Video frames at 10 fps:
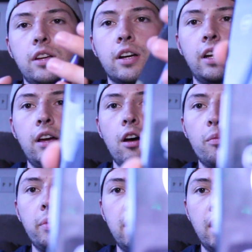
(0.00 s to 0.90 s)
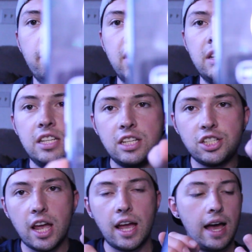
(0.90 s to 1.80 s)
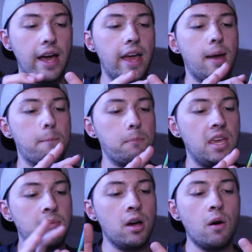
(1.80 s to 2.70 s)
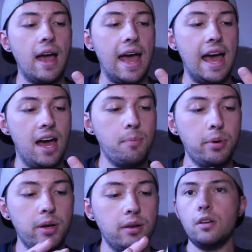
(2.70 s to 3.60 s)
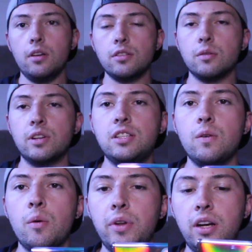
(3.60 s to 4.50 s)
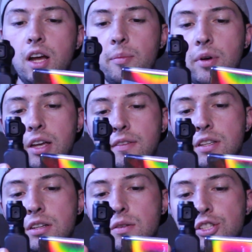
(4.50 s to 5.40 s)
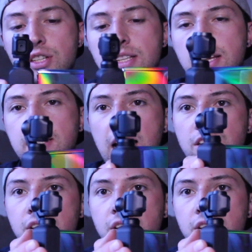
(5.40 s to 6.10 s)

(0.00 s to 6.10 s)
you're gonna open up the DJI Memo app. So once you open it up, all you have to do is just attach